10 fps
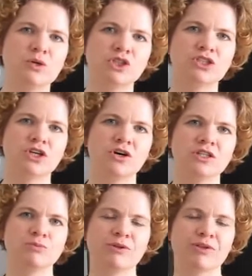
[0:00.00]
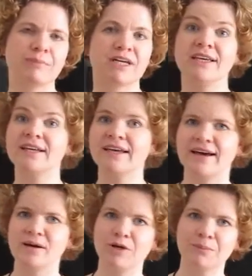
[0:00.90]
Ocean Talks with Gabriele
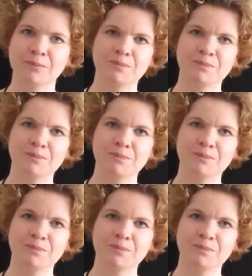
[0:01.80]
Kerber.